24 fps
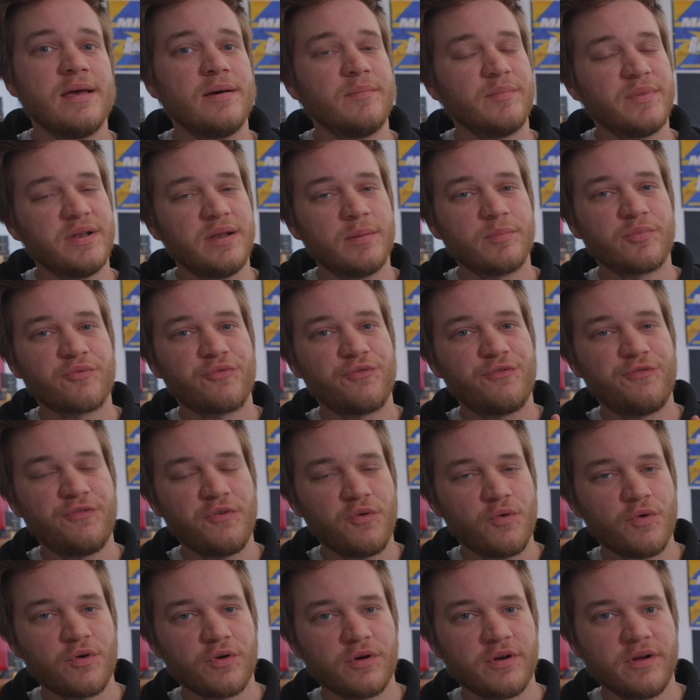But number
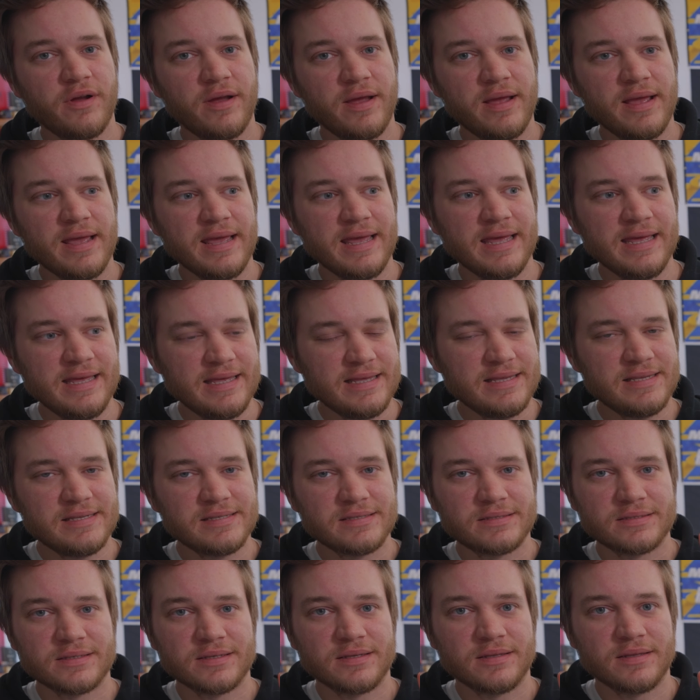4
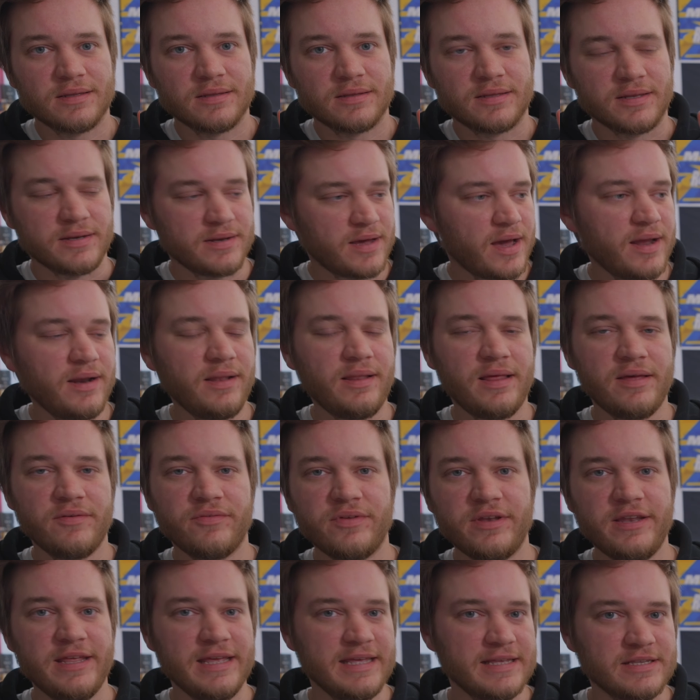is the
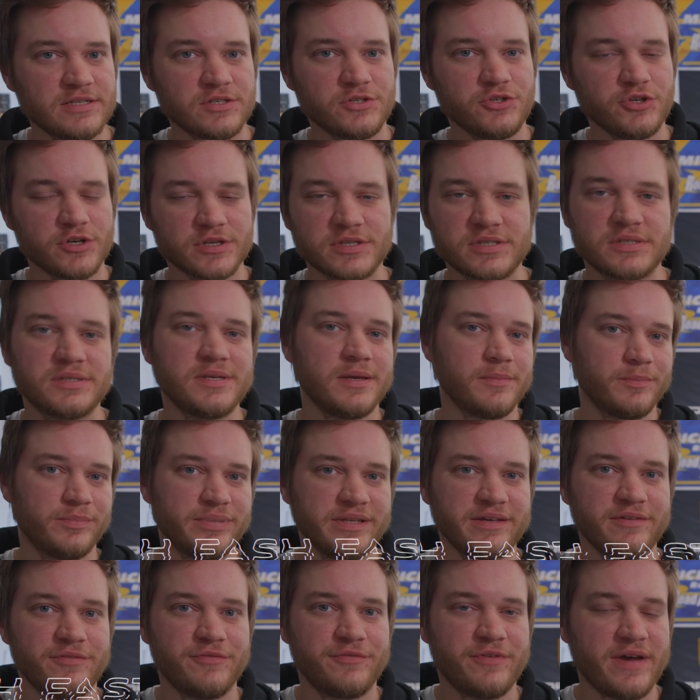911 is just
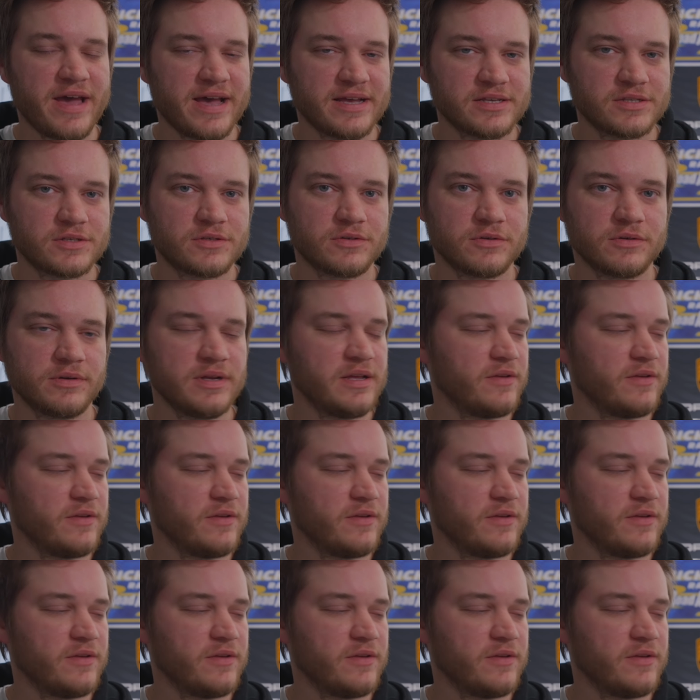simply faster.